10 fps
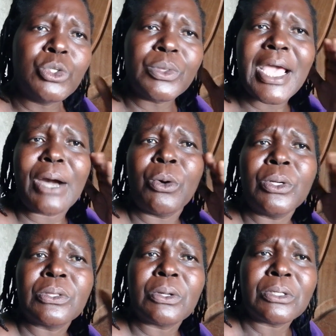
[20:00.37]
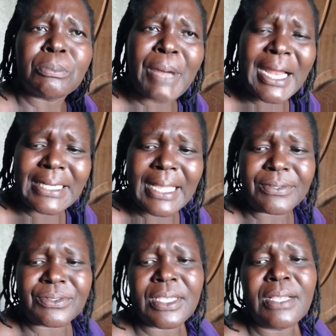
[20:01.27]
to their own thought
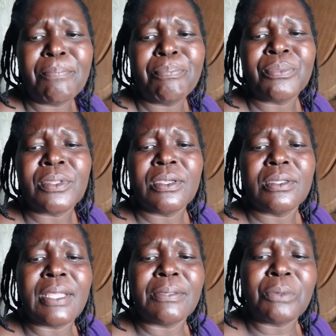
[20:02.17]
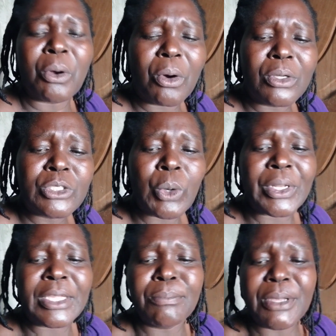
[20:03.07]
patterns. The thoughts or
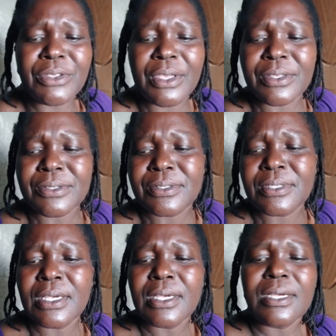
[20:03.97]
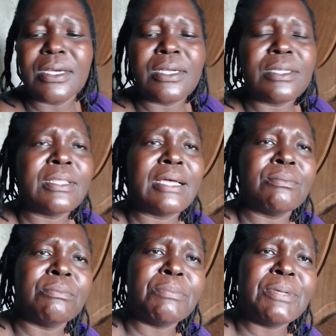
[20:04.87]
images that
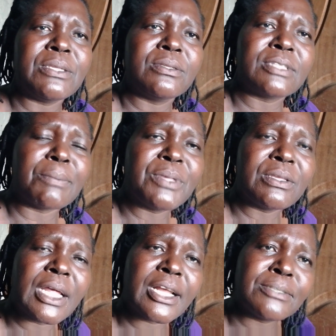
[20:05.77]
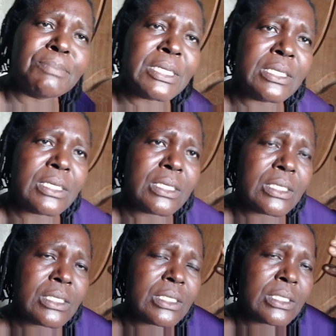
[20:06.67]
maybe something that has been
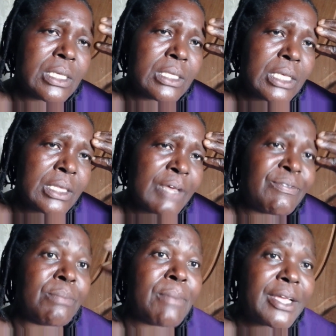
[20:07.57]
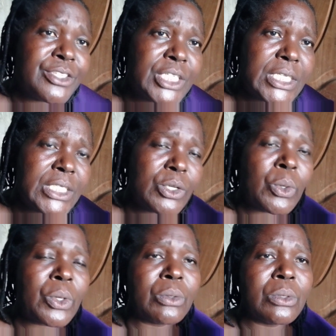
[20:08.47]
they've imagined
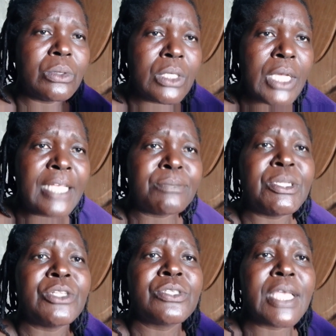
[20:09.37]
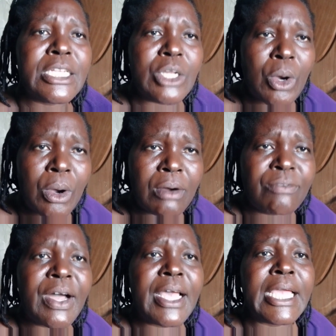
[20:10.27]
or has been said
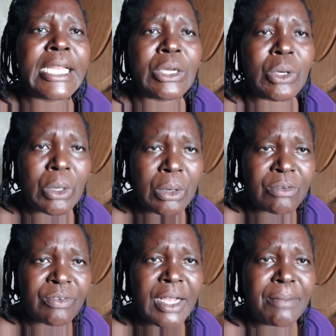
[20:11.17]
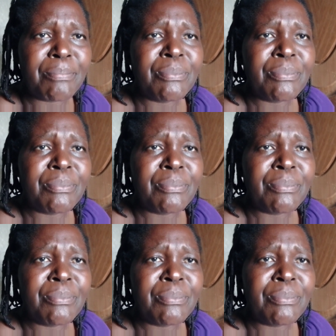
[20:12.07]
over and over